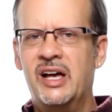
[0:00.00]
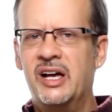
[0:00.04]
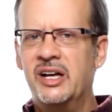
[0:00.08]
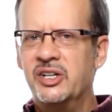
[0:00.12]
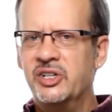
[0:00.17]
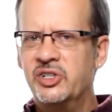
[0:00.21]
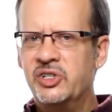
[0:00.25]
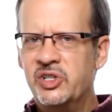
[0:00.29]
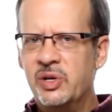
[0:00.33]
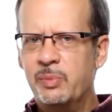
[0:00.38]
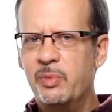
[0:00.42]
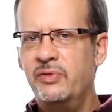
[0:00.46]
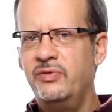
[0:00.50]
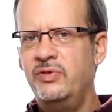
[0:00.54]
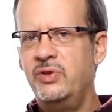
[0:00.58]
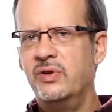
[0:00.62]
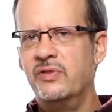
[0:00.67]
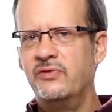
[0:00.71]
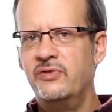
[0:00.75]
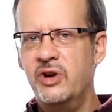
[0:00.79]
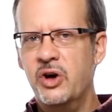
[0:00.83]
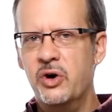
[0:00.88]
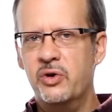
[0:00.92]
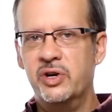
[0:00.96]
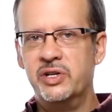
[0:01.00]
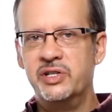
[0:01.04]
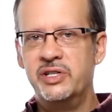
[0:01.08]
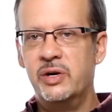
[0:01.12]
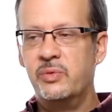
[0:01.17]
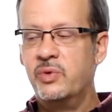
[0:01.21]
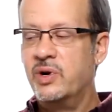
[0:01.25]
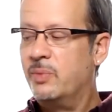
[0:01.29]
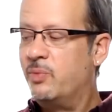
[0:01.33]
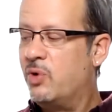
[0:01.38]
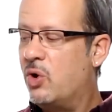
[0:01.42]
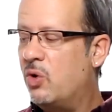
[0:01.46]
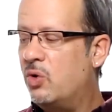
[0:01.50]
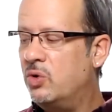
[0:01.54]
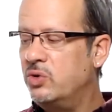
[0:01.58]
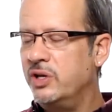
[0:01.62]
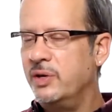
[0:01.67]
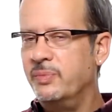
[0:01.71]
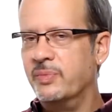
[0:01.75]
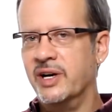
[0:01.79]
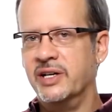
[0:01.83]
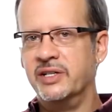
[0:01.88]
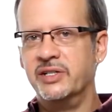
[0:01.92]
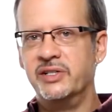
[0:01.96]
Some of you have noticed that when I'm holding
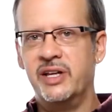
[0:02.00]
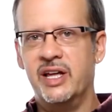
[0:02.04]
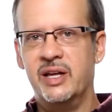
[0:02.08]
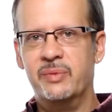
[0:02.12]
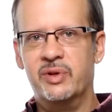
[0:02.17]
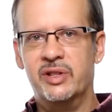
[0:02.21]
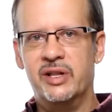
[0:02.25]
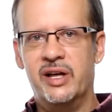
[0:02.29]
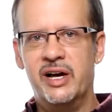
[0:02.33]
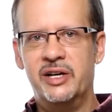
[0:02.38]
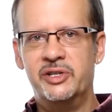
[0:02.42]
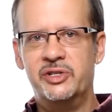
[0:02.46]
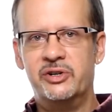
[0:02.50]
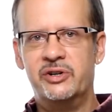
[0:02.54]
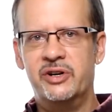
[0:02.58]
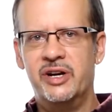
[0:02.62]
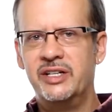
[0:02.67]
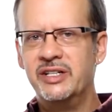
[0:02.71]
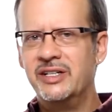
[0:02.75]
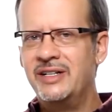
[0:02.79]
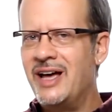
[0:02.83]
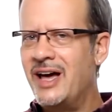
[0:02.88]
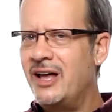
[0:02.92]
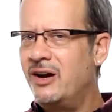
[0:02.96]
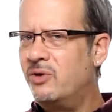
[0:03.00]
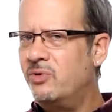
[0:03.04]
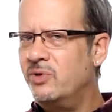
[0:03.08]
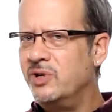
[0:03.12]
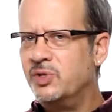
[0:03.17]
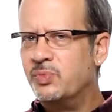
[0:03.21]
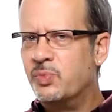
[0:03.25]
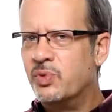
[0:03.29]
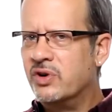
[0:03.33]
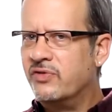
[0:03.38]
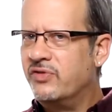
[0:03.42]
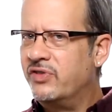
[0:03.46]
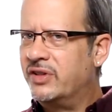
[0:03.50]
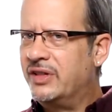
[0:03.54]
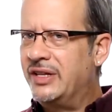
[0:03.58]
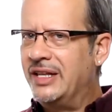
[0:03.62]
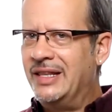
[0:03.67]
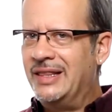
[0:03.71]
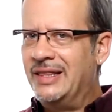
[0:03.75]
my stabilizer, it's not always perfectly